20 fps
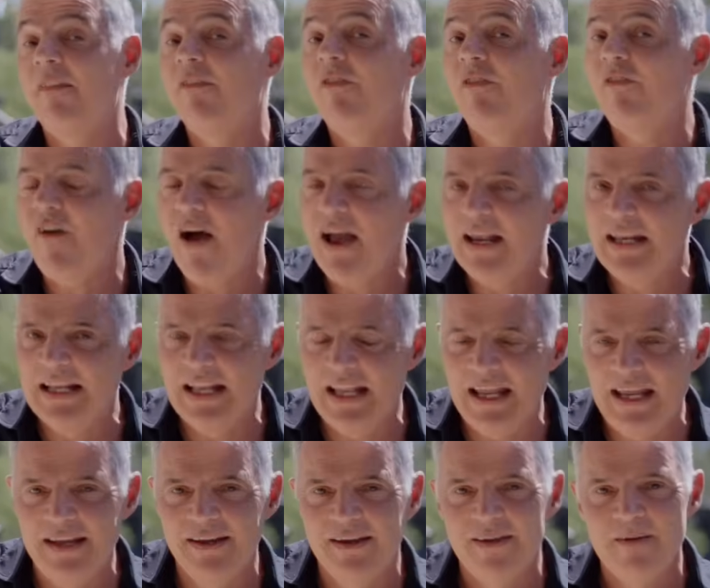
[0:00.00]
And
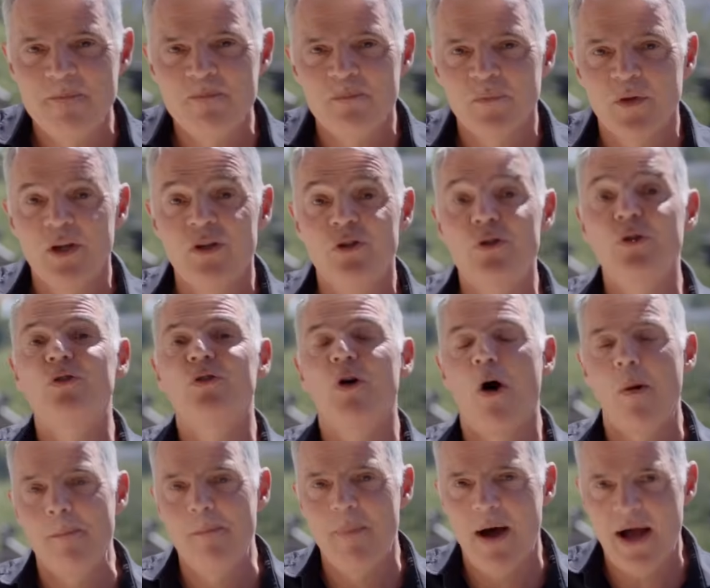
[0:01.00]
finally, to
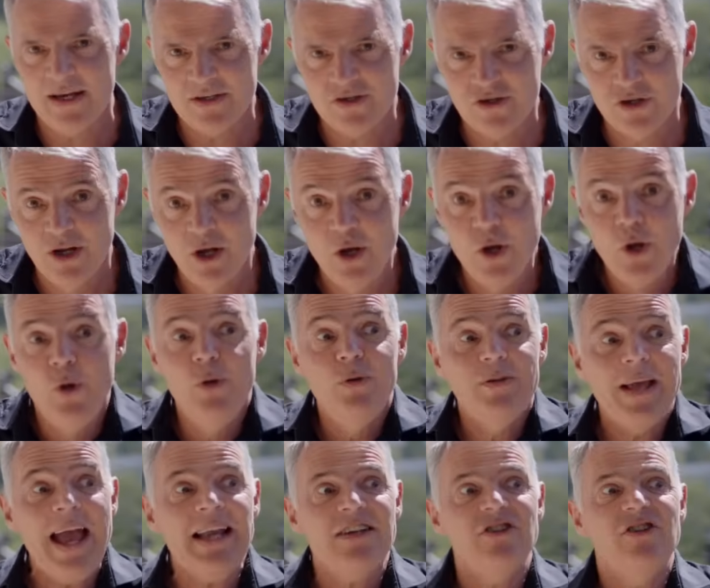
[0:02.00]
Tom Much,
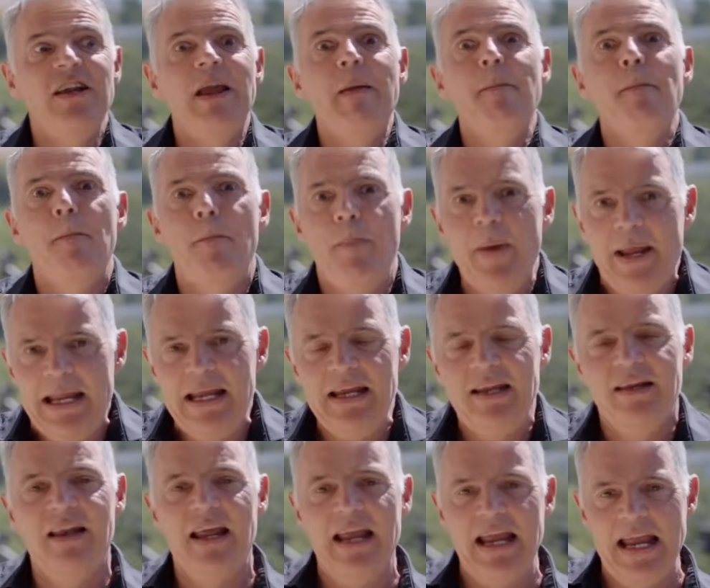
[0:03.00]
who's actually
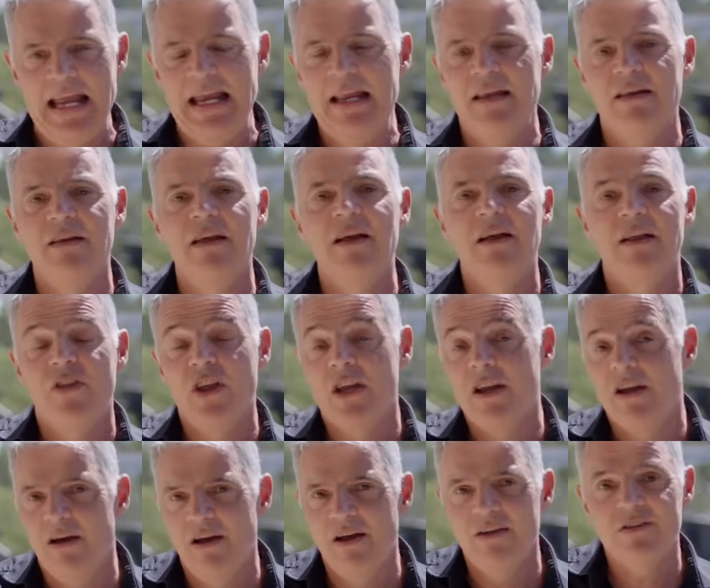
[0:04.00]
been in the
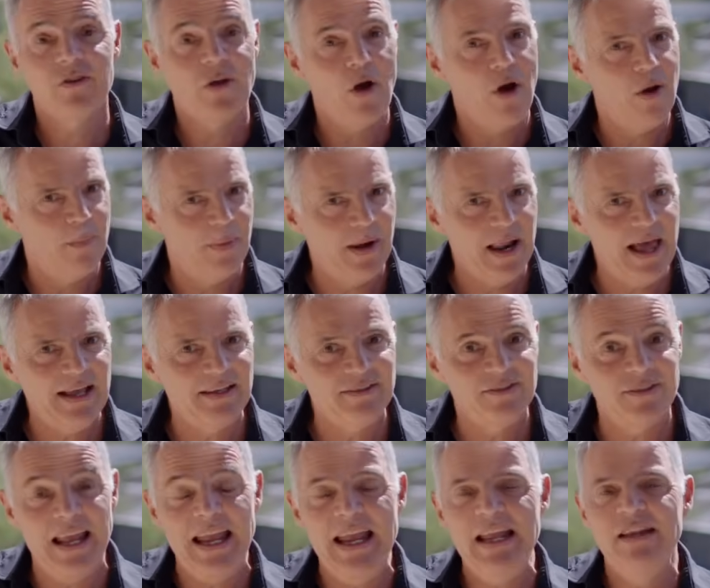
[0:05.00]
Kursk
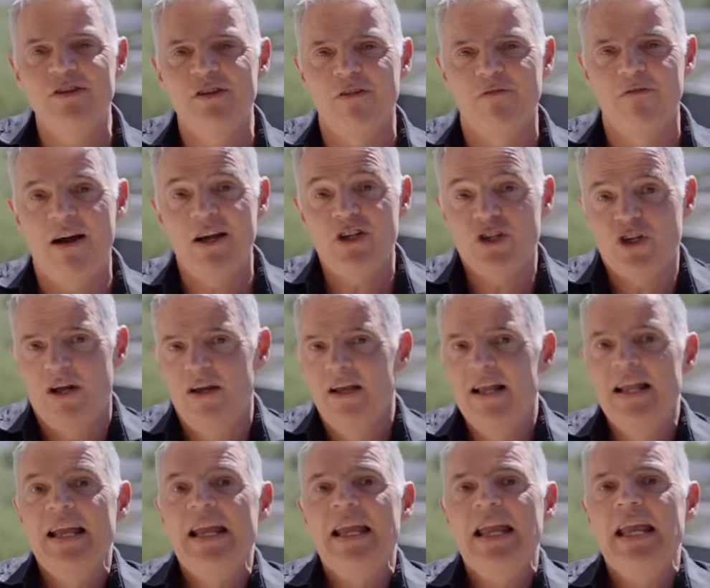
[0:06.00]
Oblast into Russia,
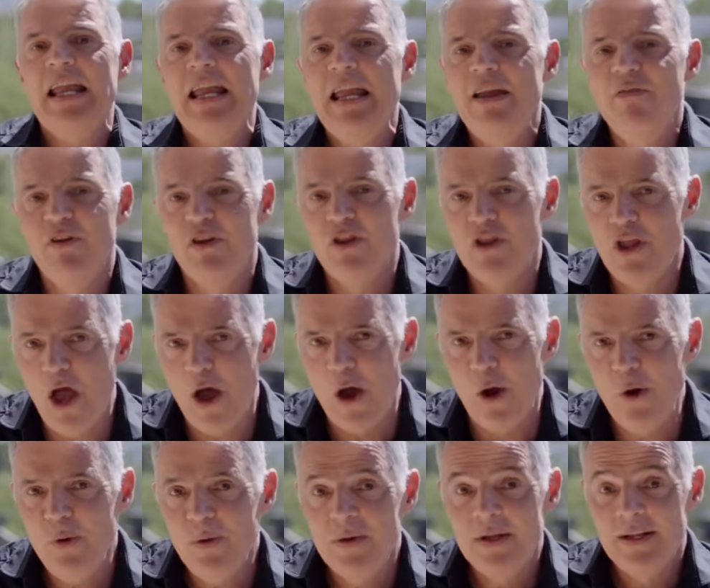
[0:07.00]
even
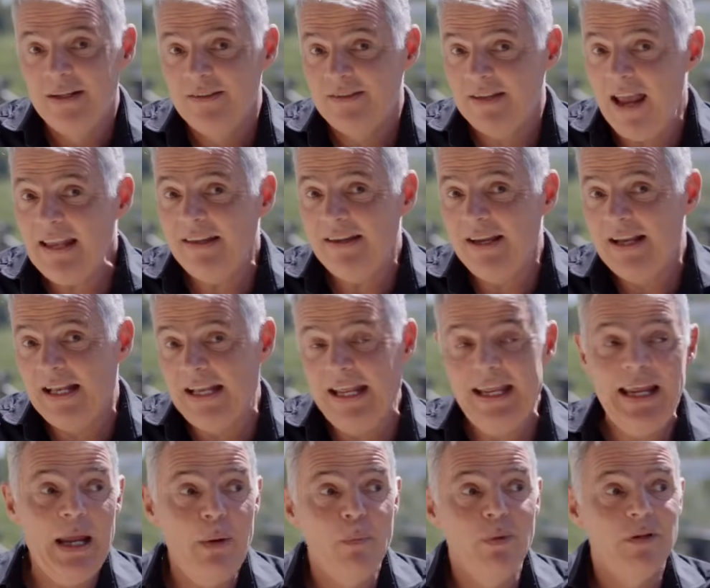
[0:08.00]
though
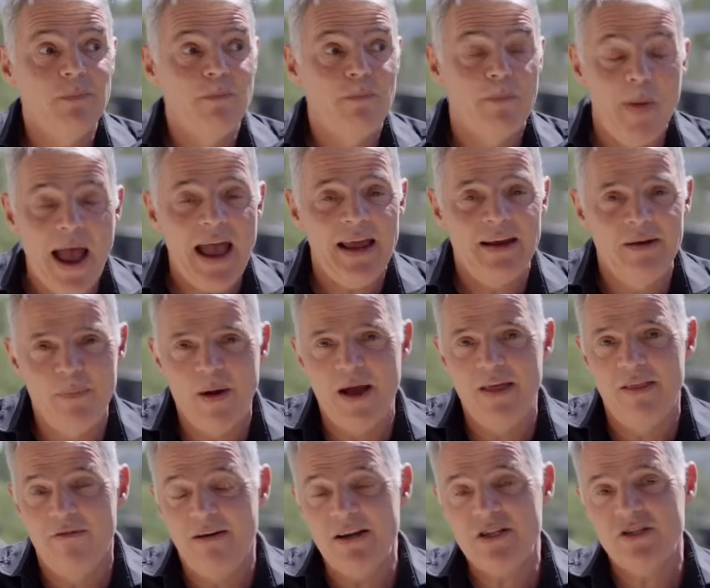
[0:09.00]
technically he was banned
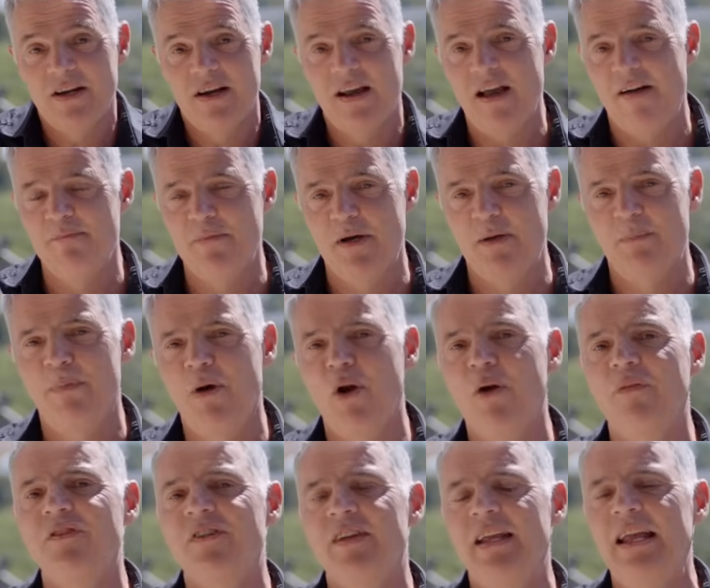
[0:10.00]
by the Russian government.
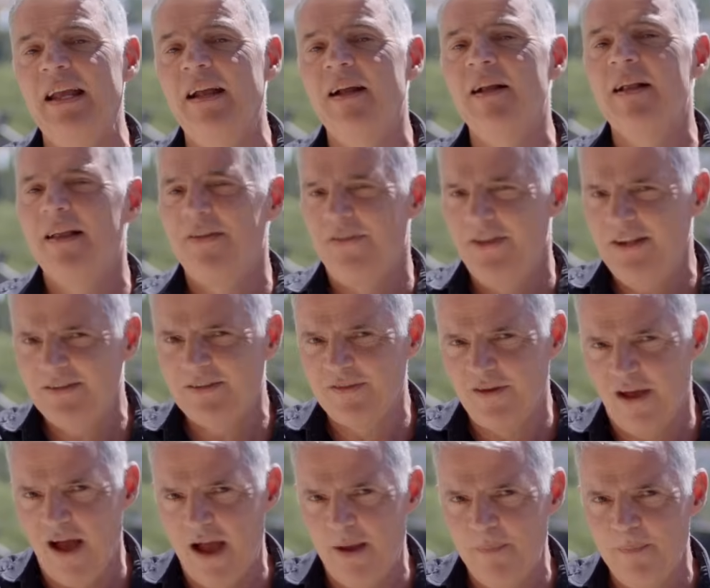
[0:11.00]
But obviously, this
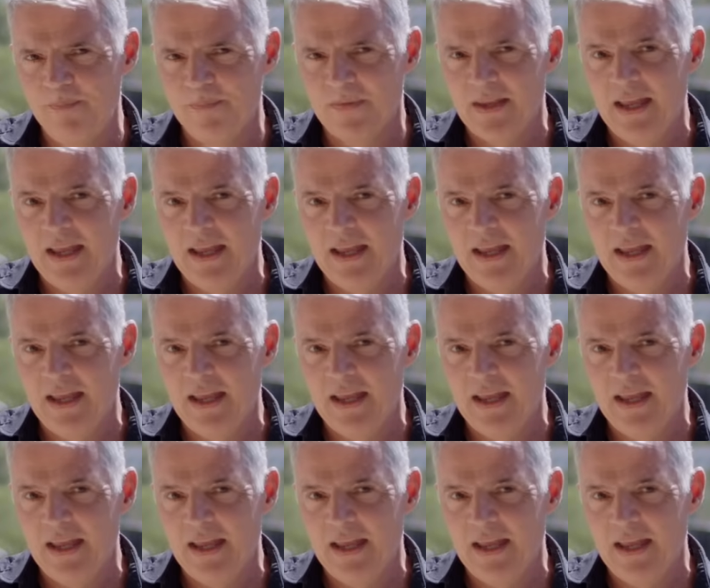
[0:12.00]
time,